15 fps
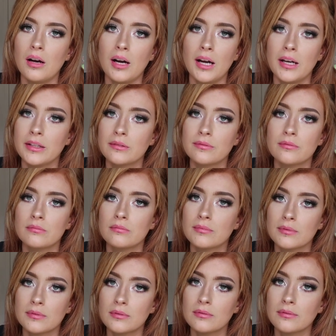I
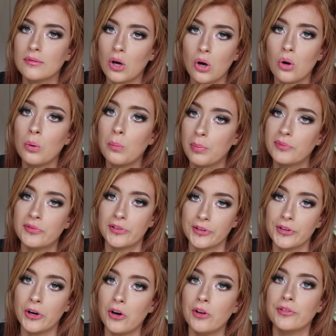hope to
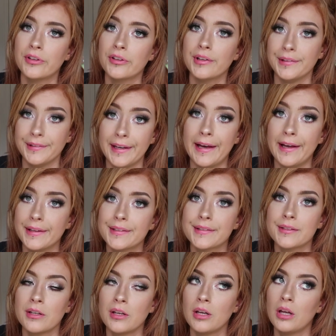God,
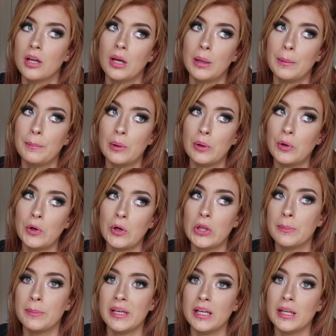yes. But at
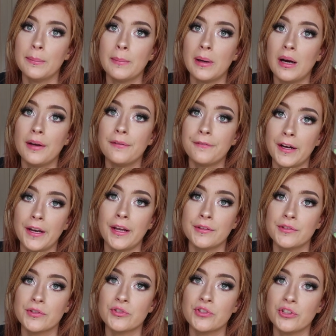the minute, my
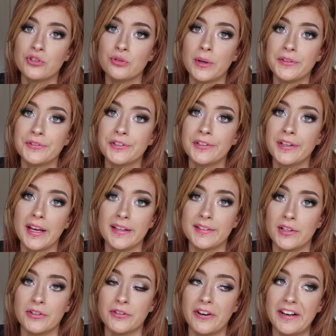financial situation
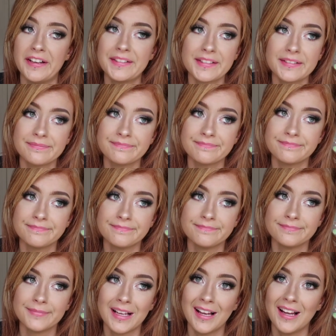is not great.
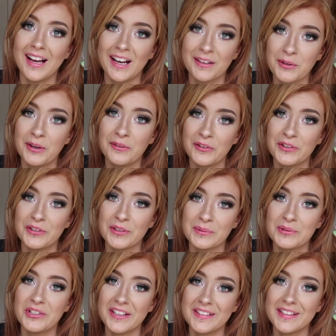I'm going through
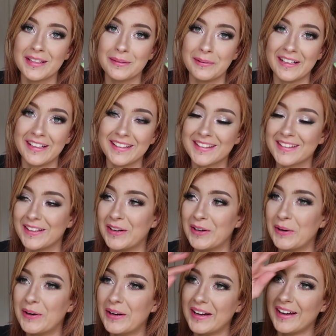some shit at the minute,
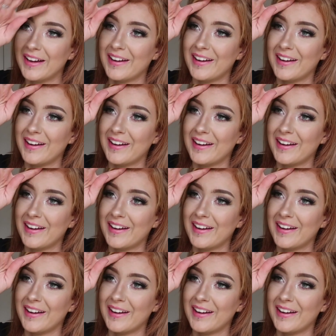so